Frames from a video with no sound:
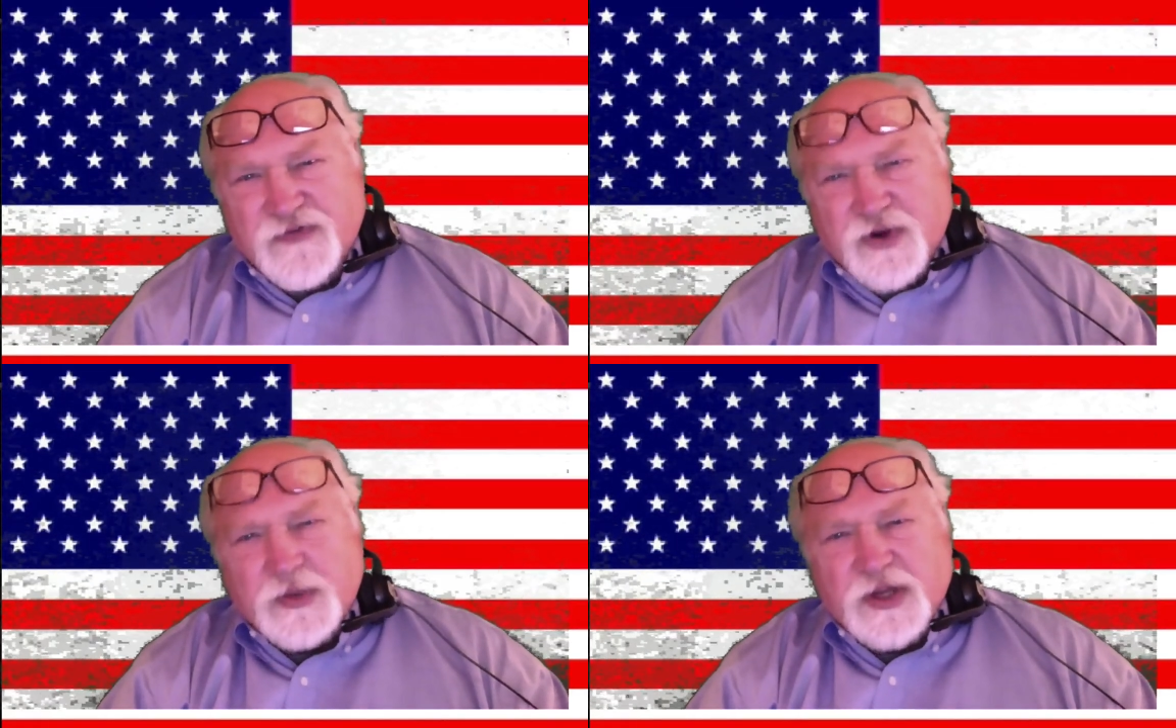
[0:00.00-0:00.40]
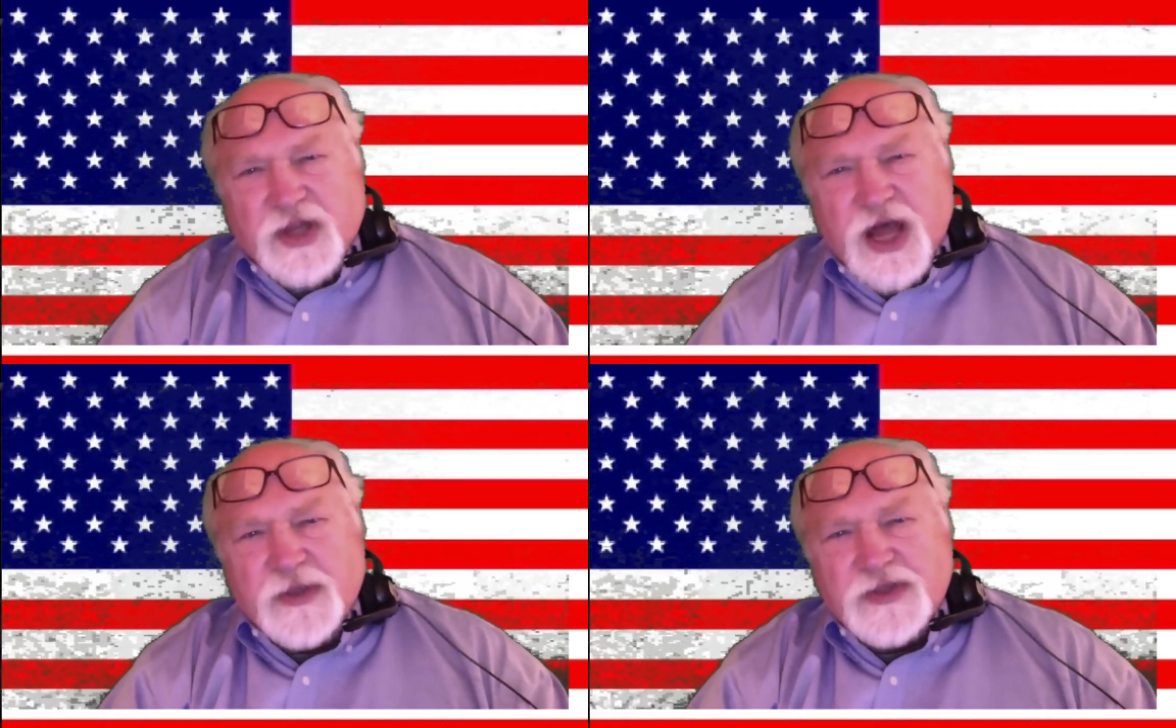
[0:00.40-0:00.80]
former
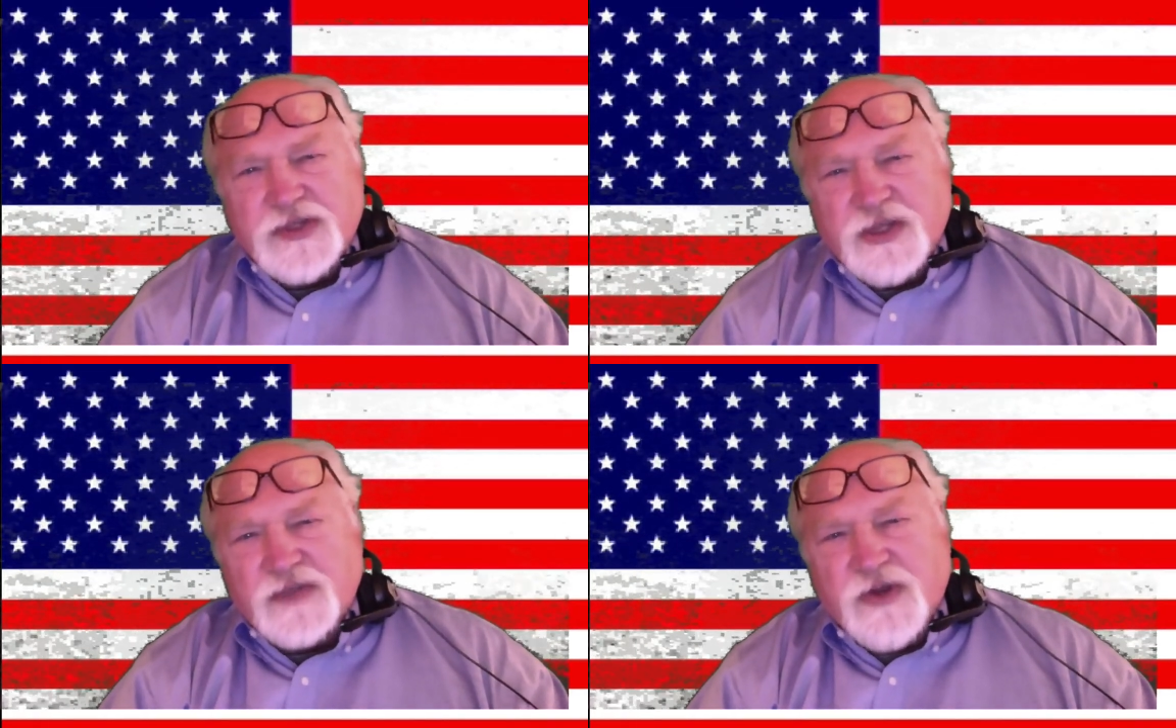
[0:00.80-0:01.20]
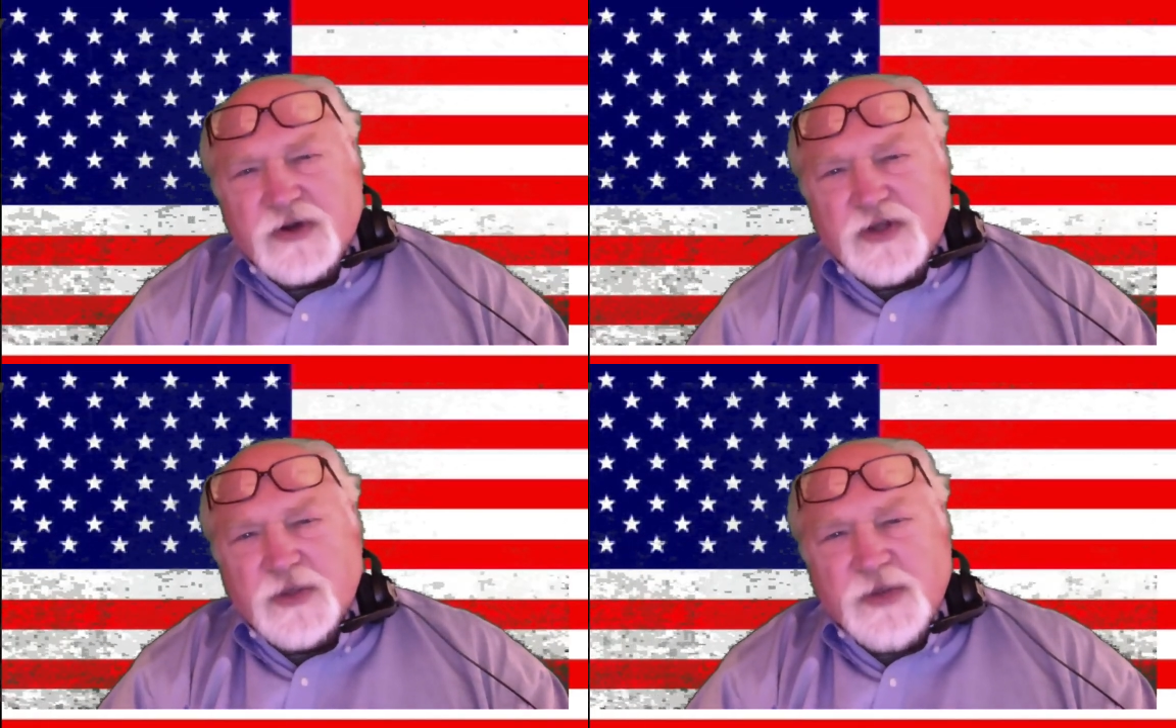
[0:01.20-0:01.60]
lobbyists at the
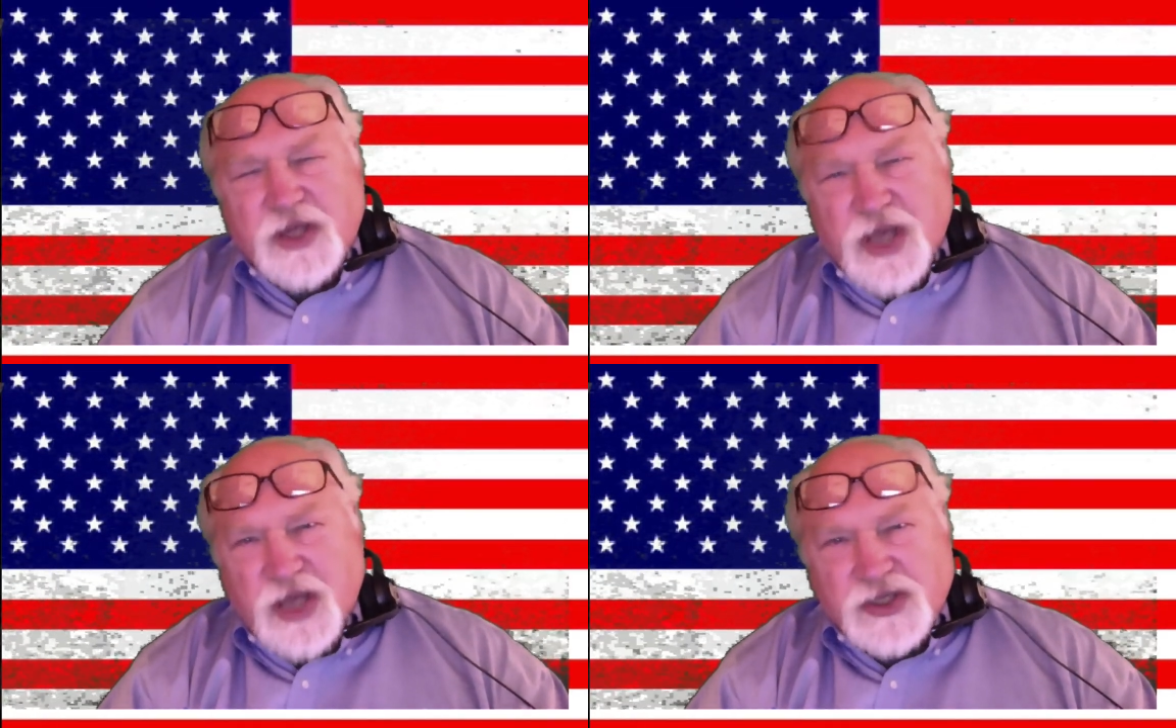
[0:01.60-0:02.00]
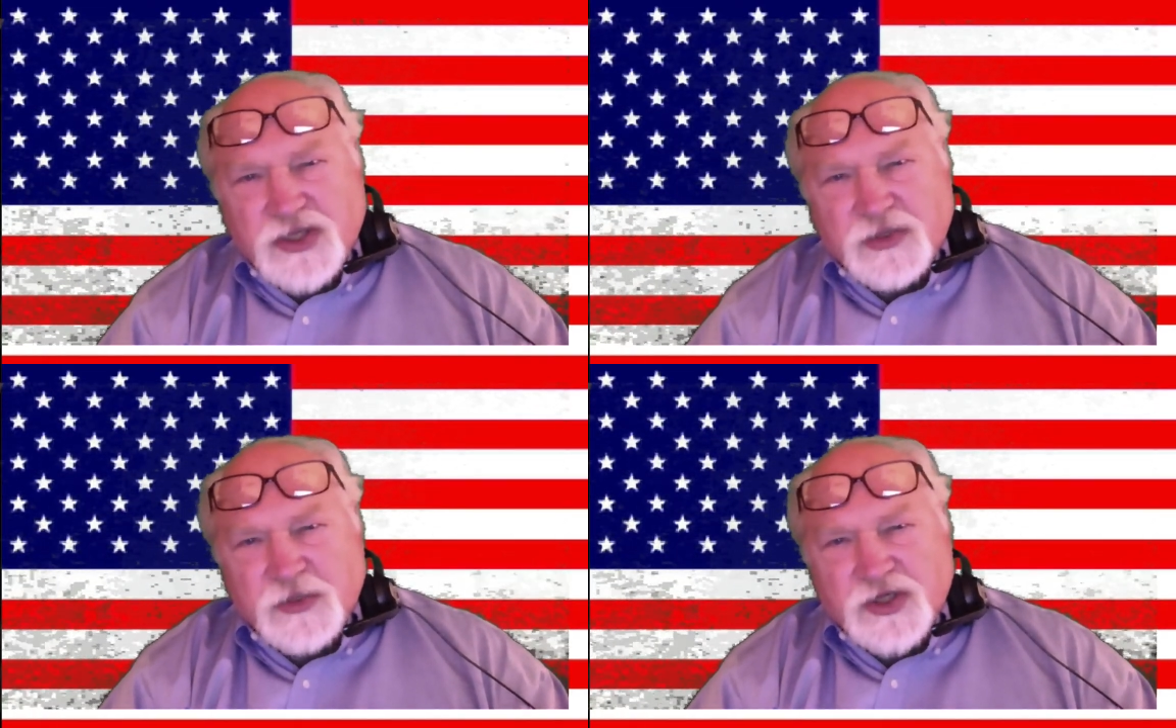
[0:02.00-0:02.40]
Federal
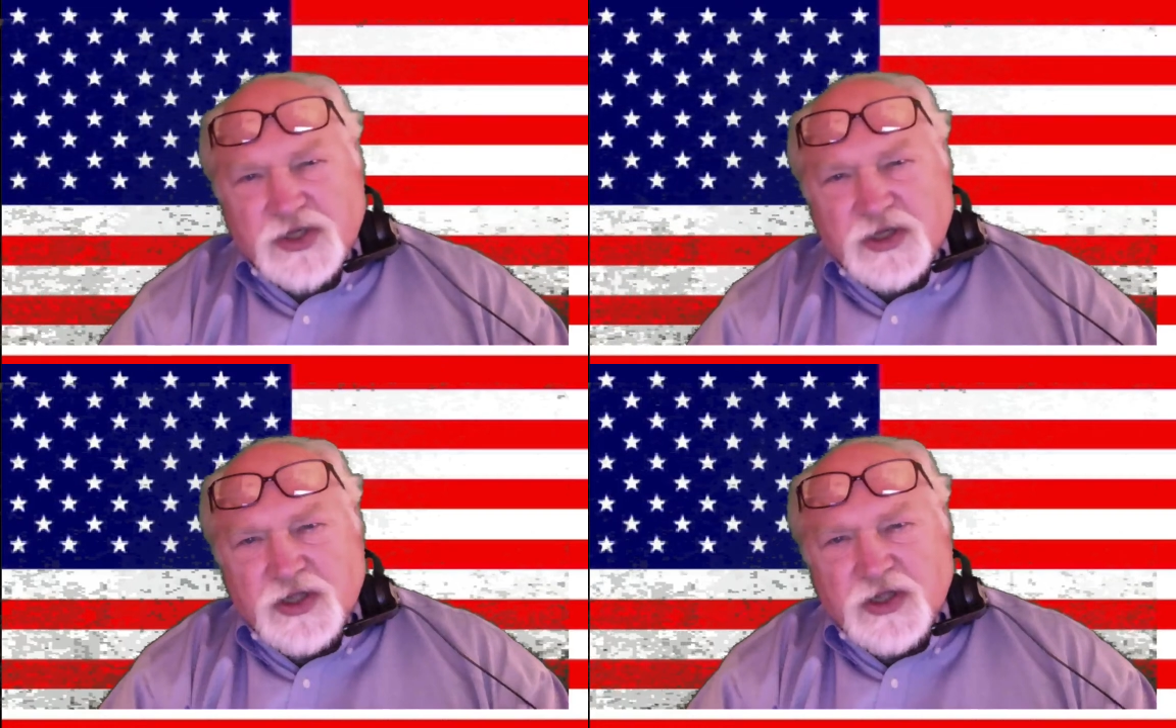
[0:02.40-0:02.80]
Communications Commission